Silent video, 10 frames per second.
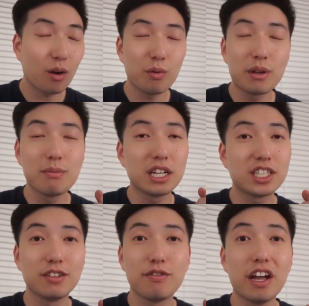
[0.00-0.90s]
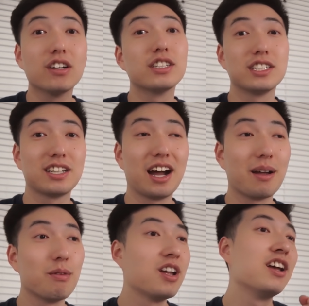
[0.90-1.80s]
we mission failed this
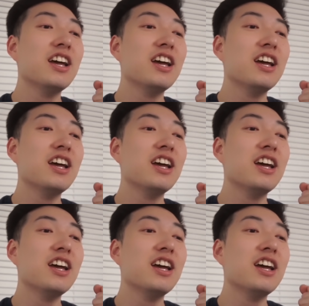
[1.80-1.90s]
time.